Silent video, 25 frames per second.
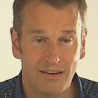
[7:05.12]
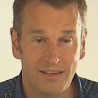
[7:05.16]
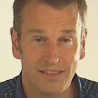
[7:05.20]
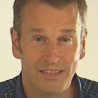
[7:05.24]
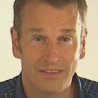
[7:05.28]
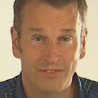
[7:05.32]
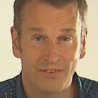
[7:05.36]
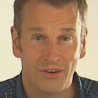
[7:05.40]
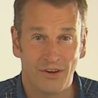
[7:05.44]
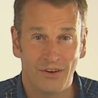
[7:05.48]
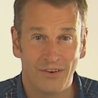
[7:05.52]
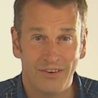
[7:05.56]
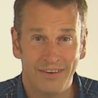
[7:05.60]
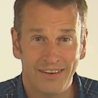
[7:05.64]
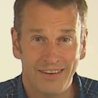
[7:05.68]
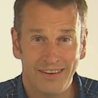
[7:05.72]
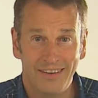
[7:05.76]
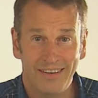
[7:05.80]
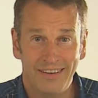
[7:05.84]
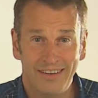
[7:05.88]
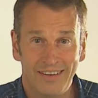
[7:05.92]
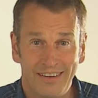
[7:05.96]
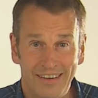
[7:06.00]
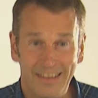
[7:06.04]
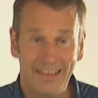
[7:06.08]
is I've gone,
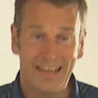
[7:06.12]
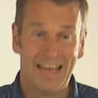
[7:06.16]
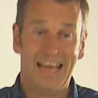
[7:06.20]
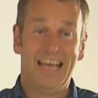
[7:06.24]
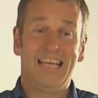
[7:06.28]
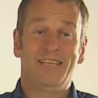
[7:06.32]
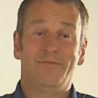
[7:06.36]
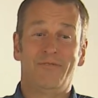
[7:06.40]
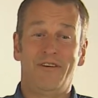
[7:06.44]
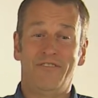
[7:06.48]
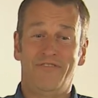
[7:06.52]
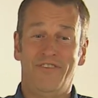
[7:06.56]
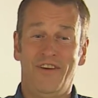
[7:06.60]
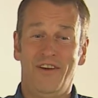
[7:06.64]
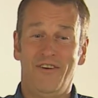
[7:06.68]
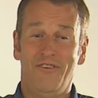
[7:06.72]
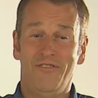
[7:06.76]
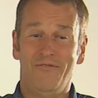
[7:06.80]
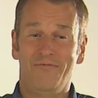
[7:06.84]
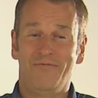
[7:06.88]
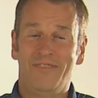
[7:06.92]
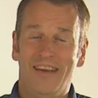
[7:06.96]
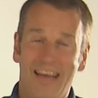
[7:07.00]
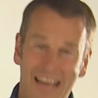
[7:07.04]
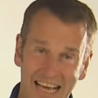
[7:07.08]
here's my
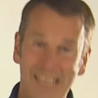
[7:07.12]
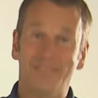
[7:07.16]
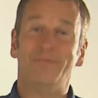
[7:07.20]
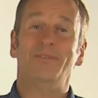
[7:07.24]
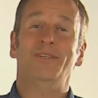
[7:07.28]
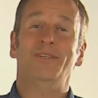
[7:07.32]
film, here's my